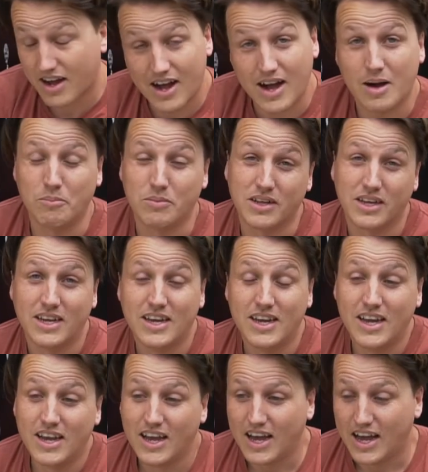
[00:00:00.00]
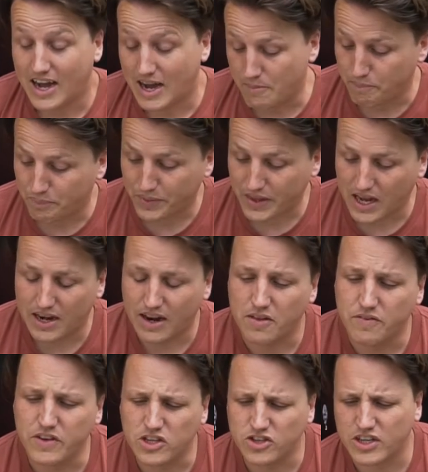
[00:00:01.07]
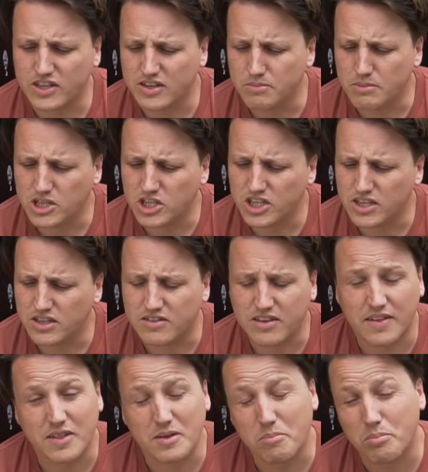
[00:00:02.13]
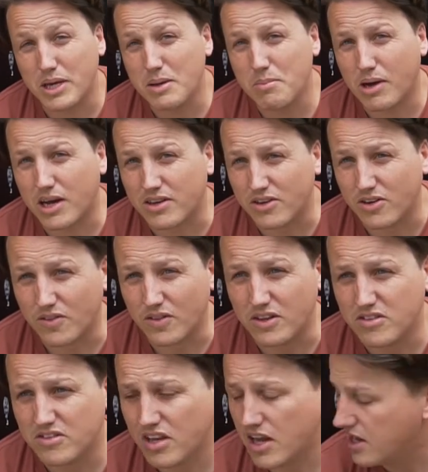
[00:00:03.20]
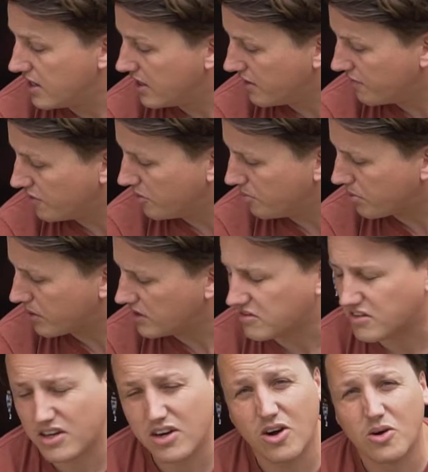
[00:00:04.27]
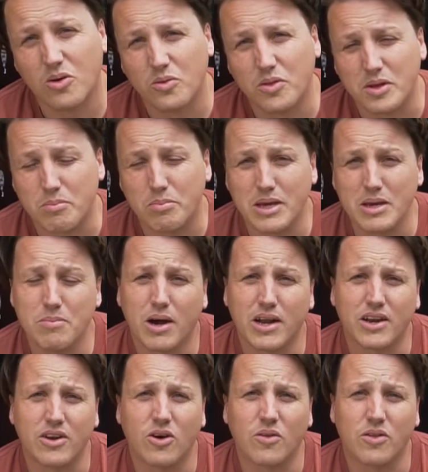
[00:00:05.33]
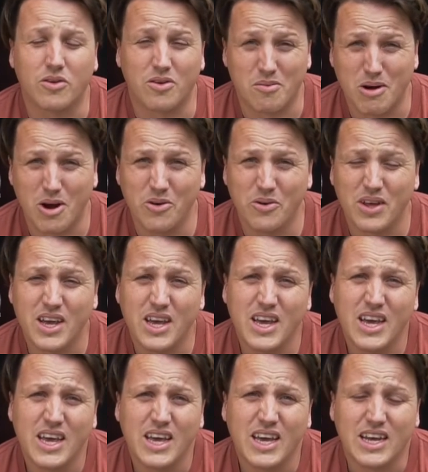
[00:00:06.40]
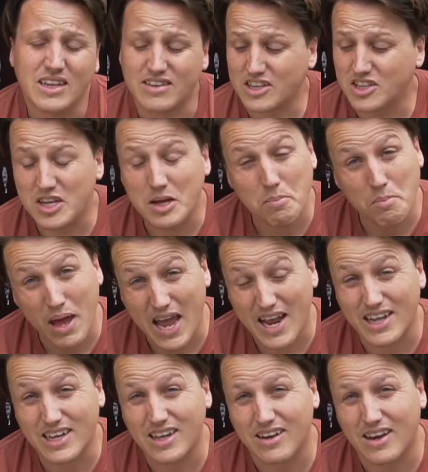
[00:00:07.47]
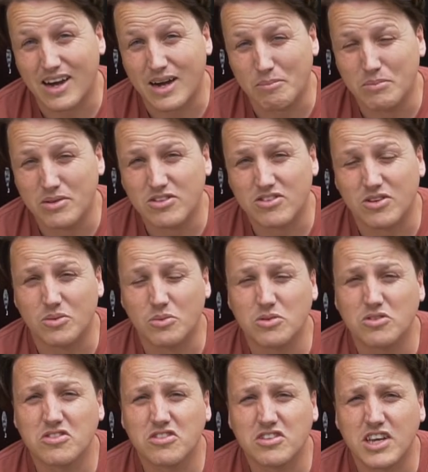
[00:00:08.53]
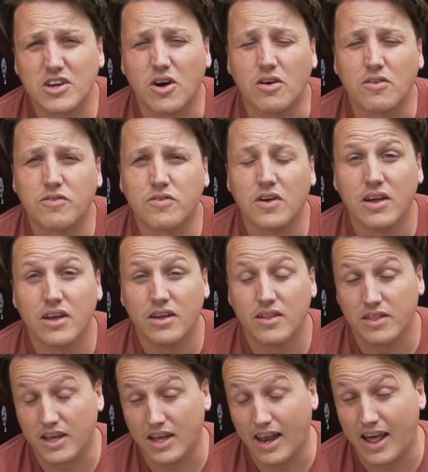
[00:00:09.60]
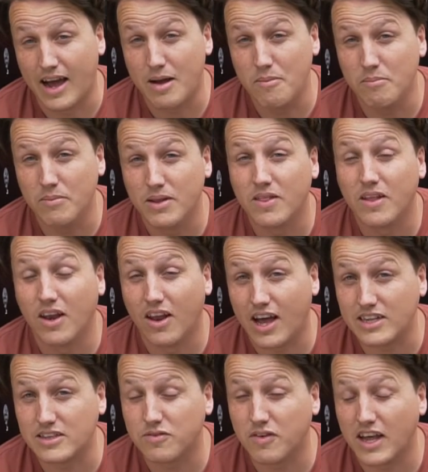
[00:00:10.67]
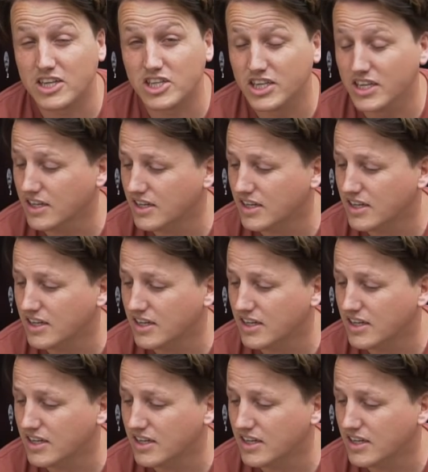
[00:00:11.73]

armed. Another feature I didn't mention is that the B button on this, if you press and hold the B button on the remote, it's actually a panic alarm. So it will set off the alarm, the lights flashing,